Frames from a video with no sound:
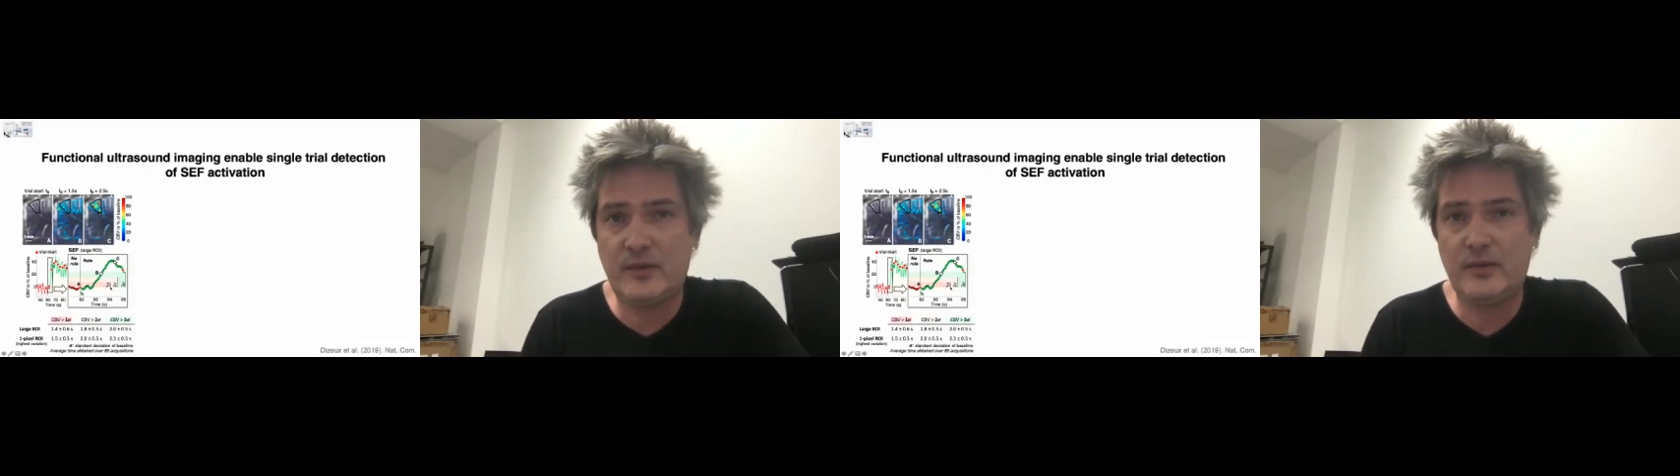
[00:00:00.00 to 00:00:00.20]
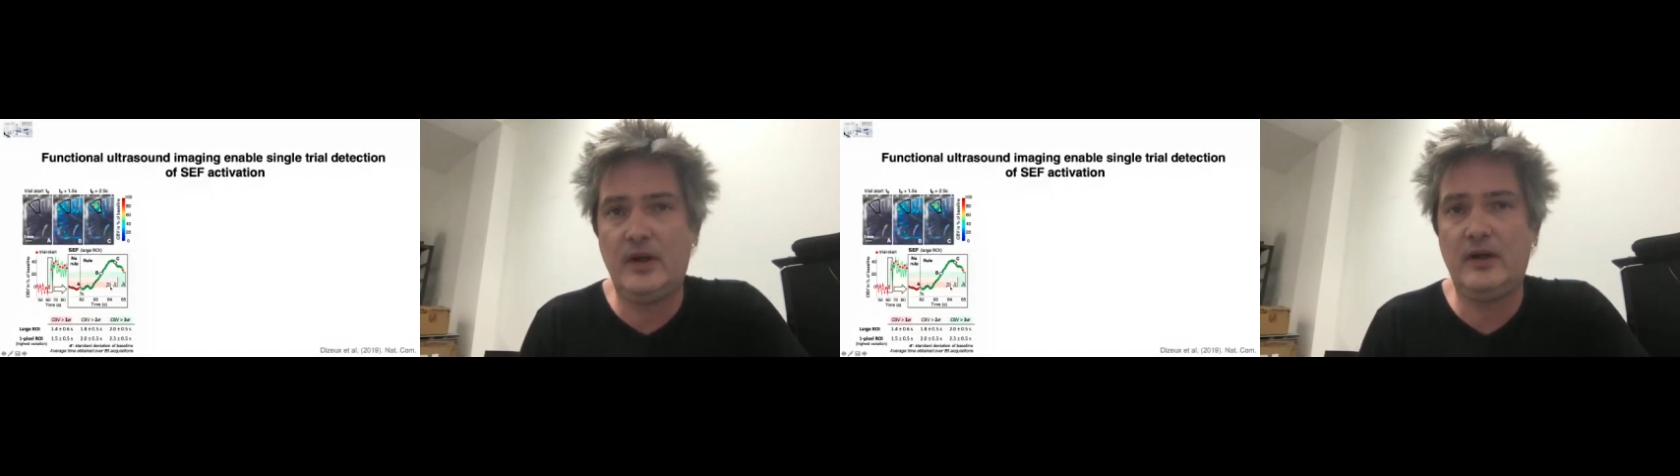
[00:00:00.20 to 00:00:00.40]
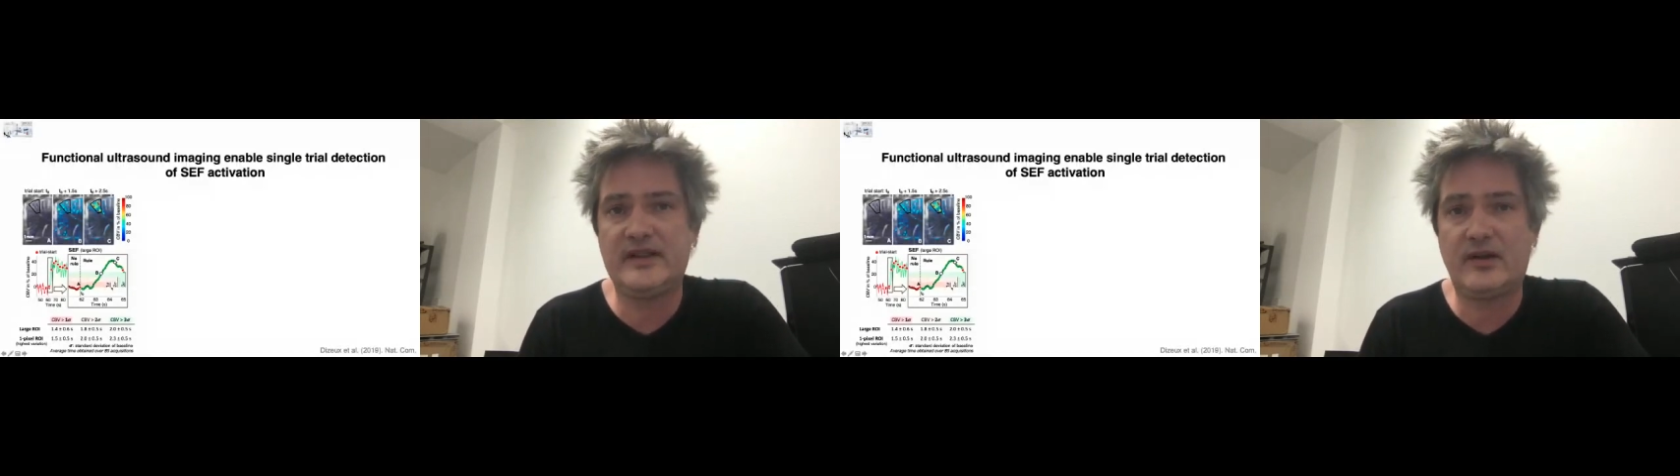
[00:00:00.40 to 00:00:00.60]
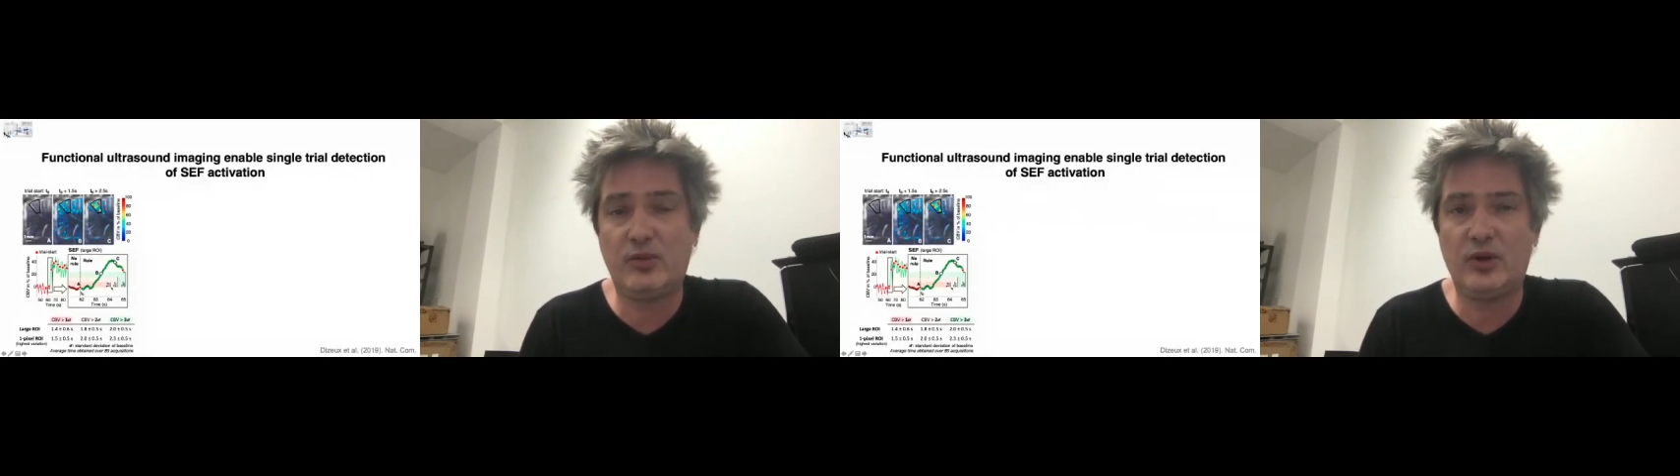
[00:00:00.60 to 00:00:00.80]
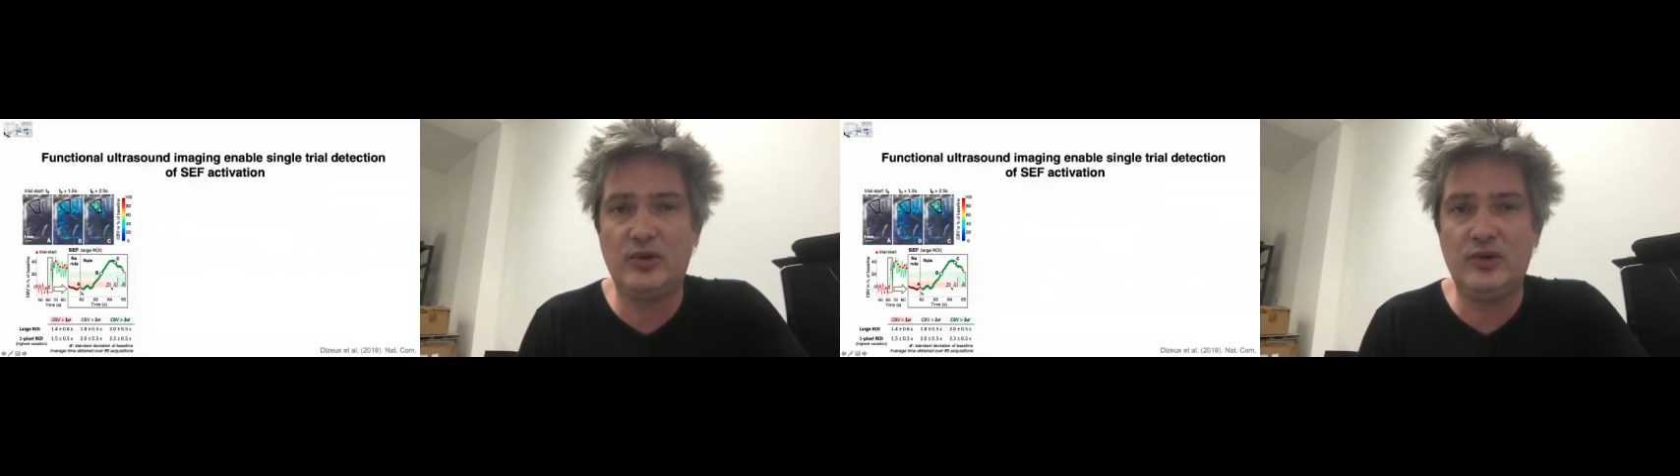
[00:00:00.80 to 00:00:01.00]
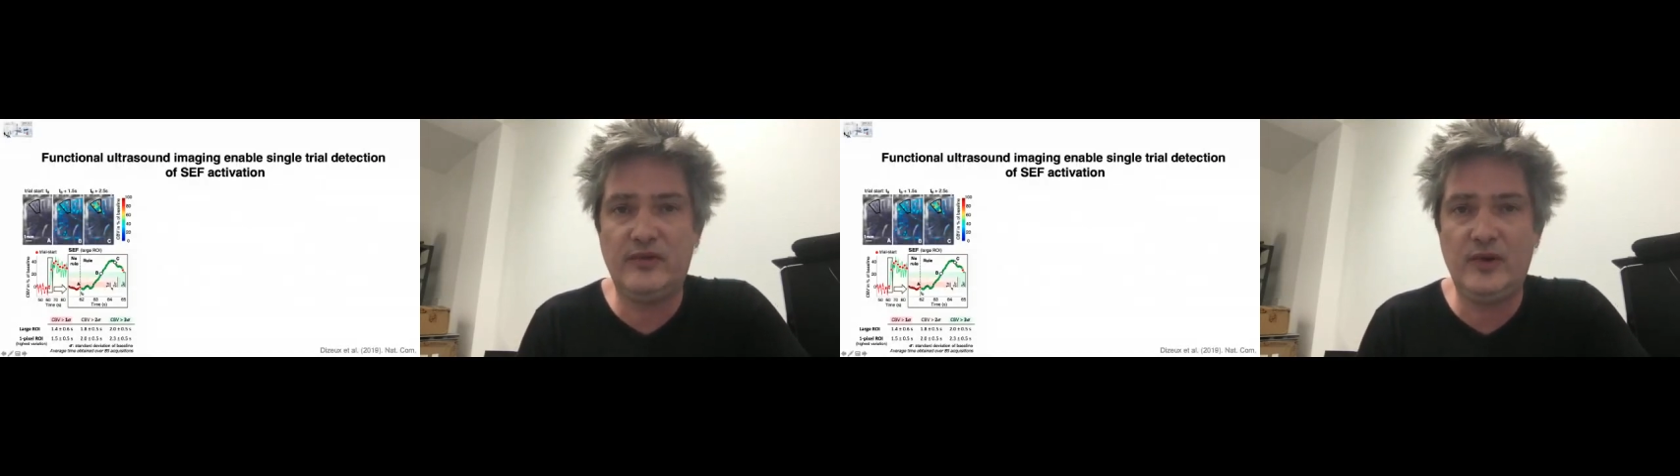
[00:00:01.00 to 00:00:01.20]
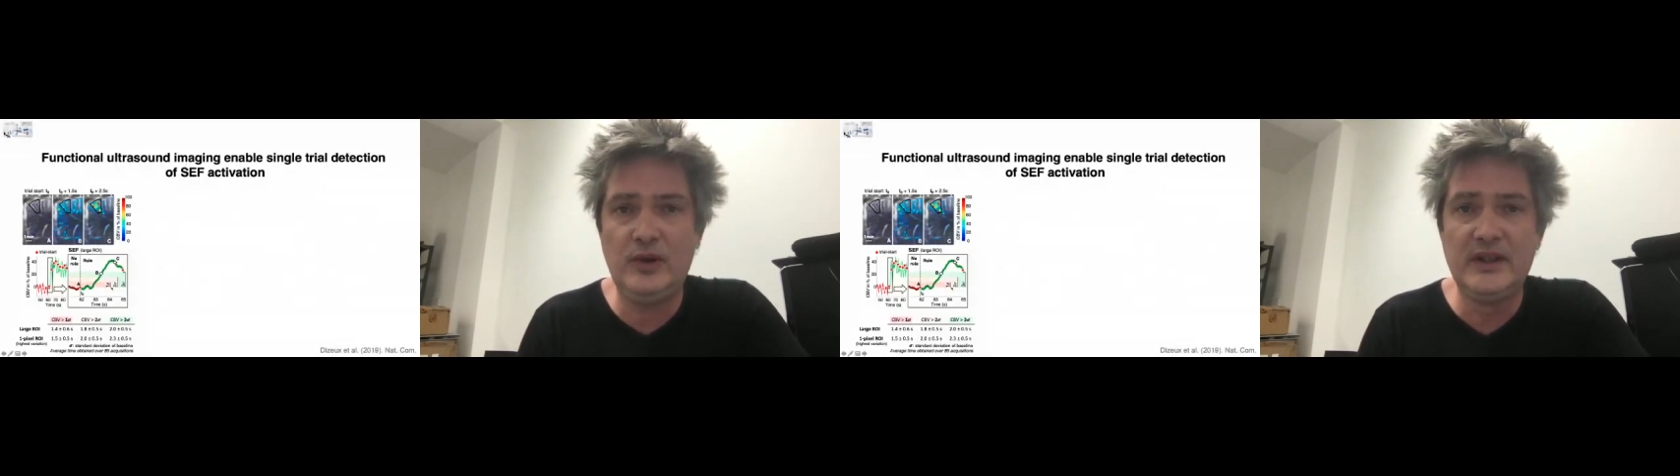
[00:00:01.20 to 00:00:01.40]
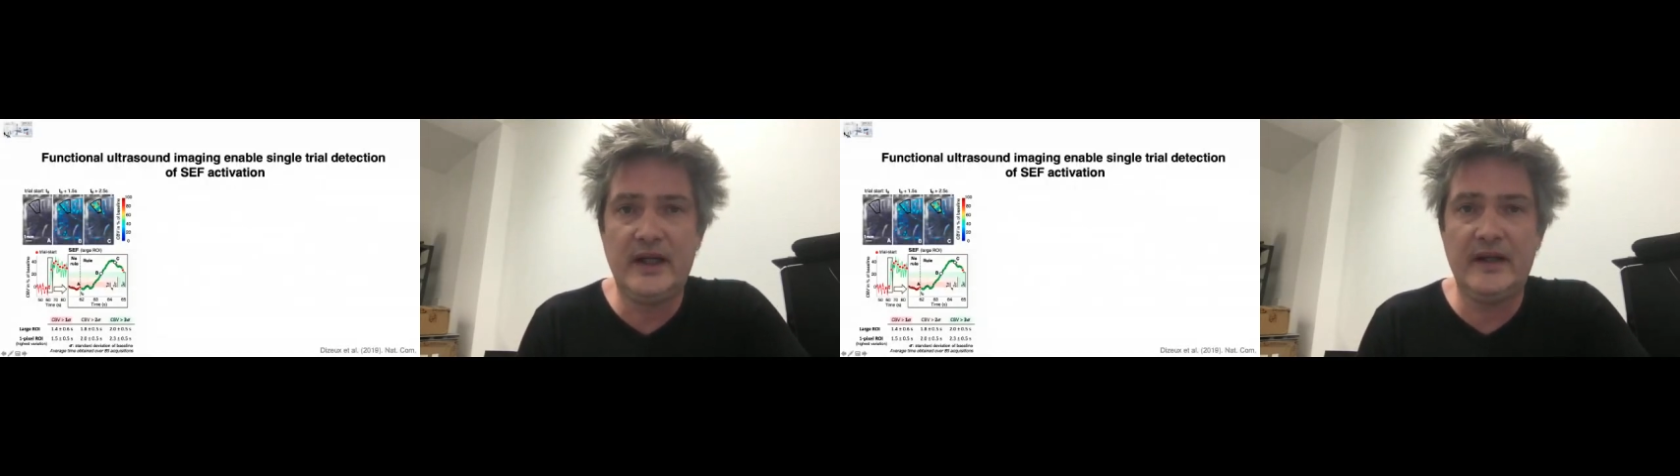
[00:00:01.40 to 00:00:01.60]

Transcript: the cerebral blood flow,